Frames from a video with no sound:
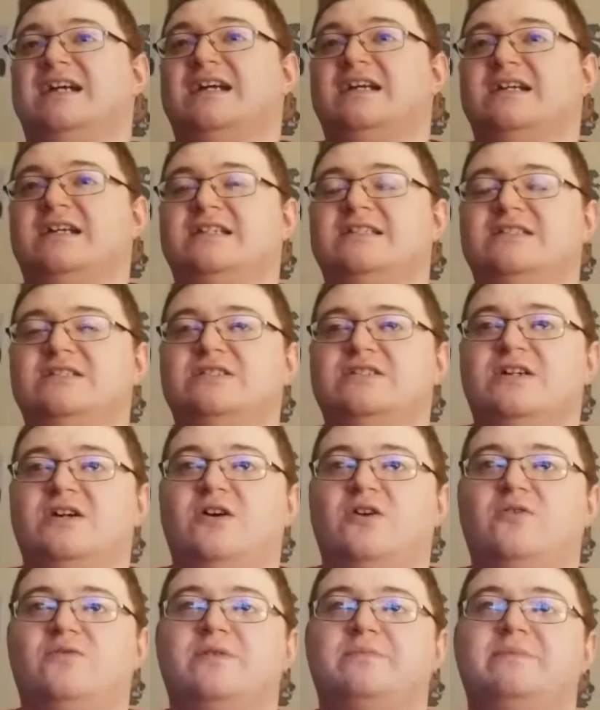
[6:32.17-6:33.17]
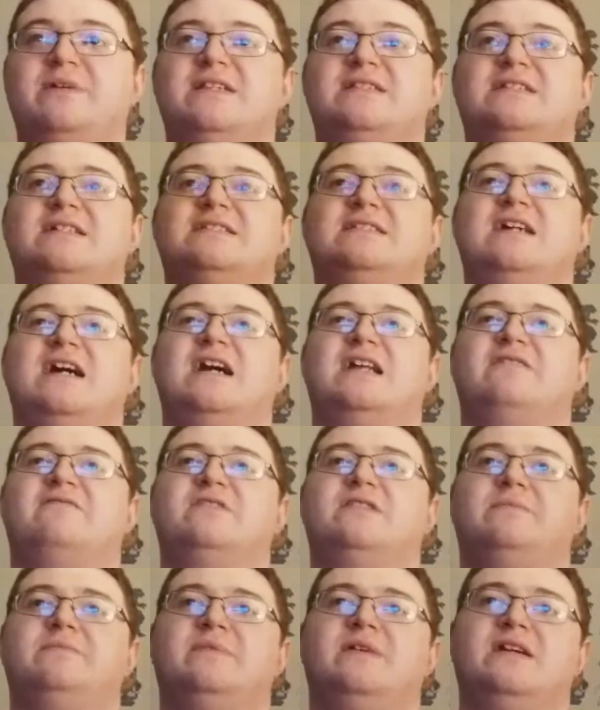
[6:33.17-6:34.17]
And no, the Miz gets out of
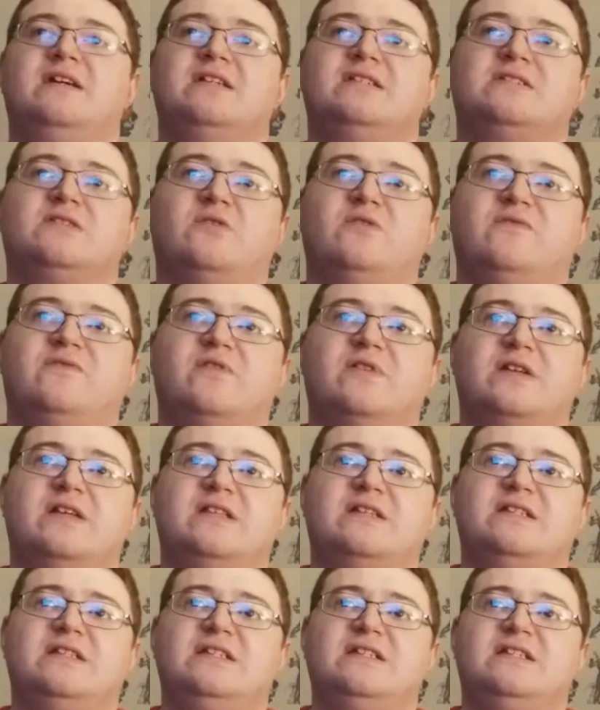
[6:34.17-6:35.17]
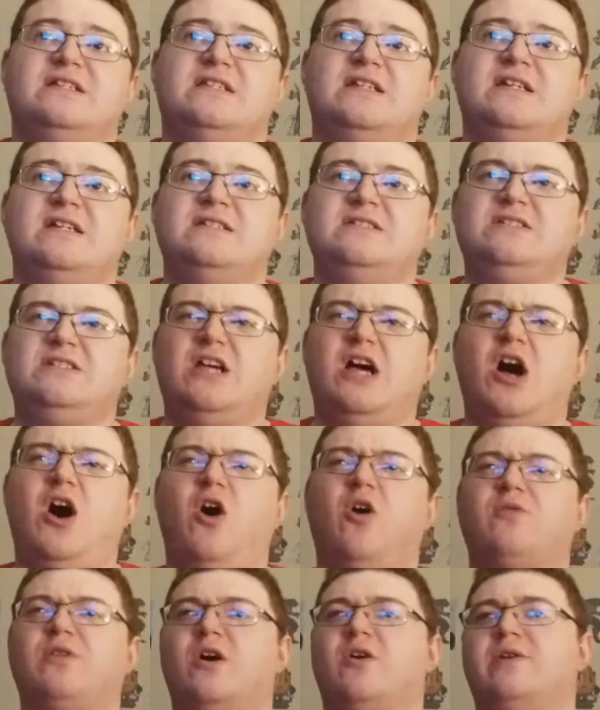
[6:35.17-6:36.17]
it. The Miz going for another DDT.
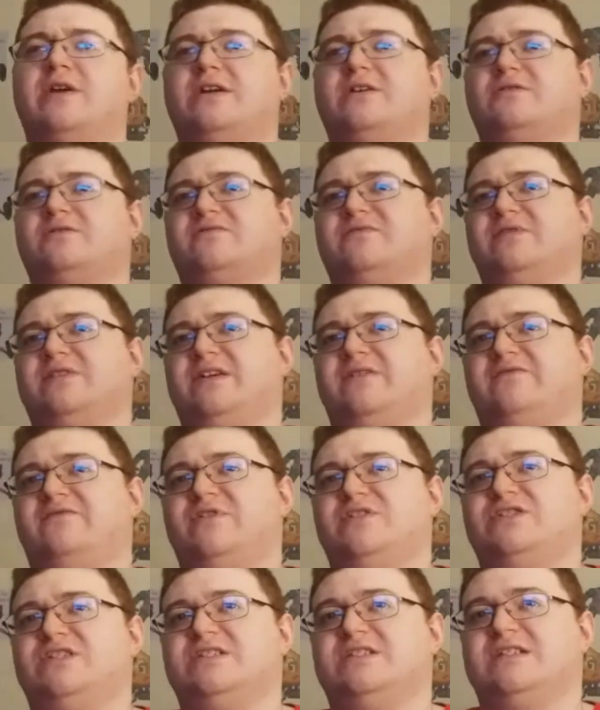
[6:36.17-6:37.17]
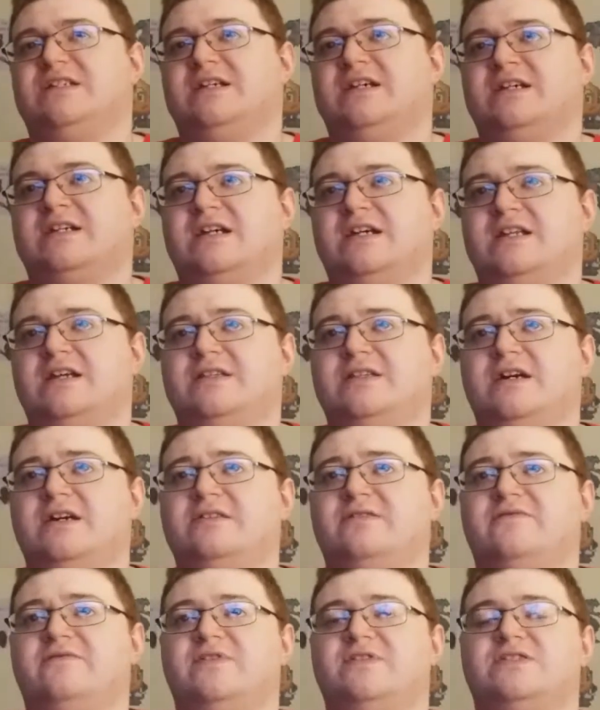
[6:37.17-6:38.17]
Oh no, he goes for that vicious kick and
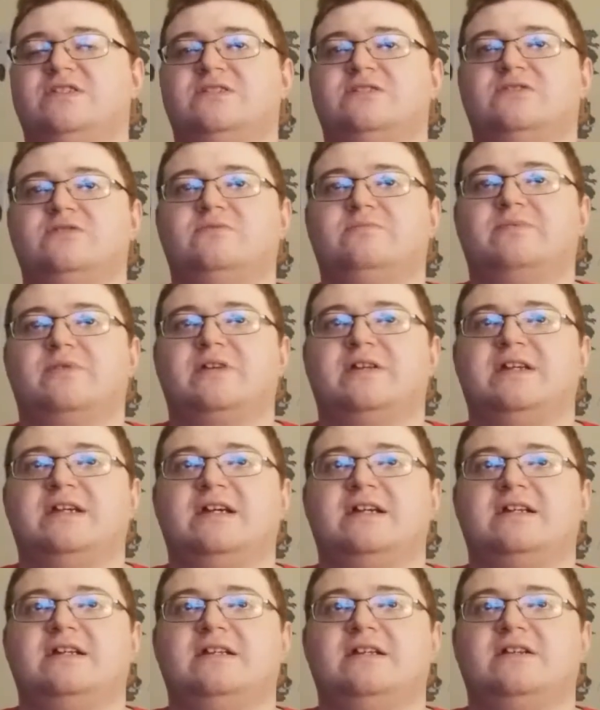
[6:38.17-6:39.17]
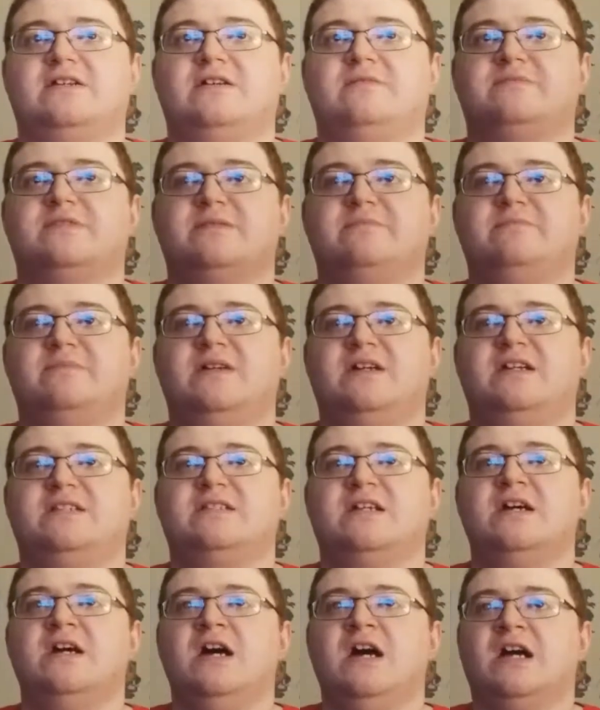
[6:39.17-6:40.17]
another vicious super kick. And here comes the
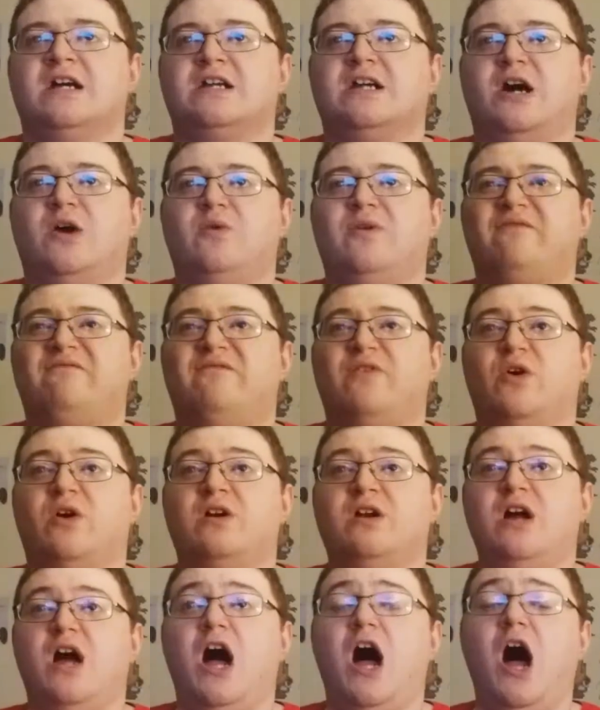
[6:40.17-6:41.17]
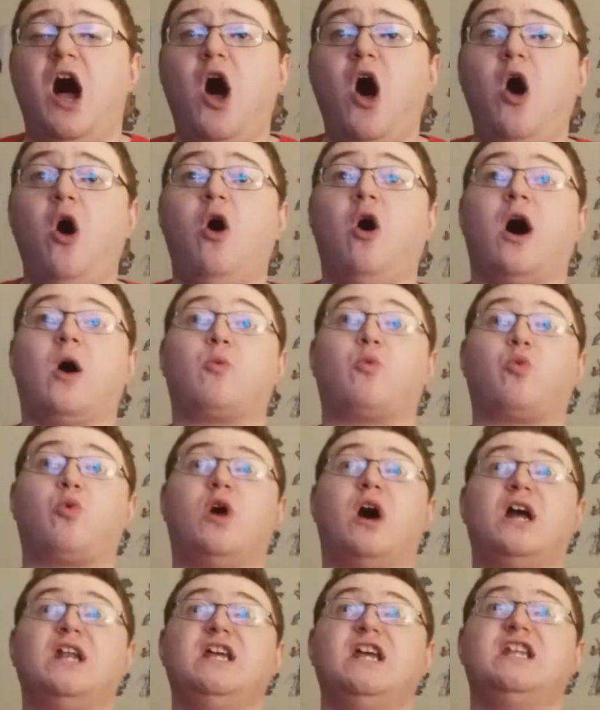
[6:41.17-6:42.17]
Miz going for oh a
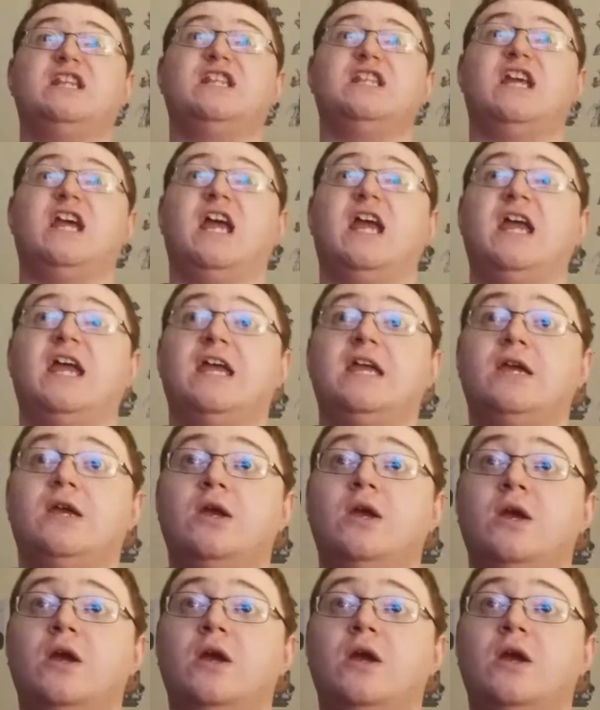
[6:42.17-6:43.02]
running knee.